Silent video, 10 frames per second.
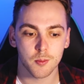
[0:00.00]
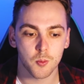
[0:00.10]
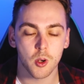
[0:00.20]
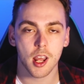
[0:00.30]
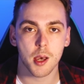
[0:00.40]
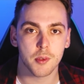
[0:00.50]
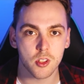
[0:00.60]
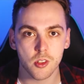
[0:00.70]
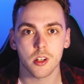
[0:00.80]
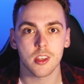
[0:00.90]
what
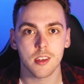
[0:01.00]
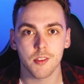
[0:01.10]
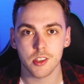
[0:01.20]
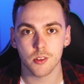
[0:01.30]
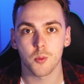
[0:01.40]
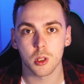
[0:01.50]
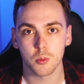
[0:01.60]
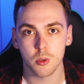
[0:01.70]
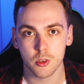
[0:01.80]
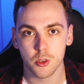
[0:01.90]
happened during the events of
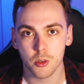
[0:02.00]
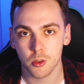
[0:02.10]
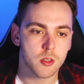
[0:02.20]
World War II.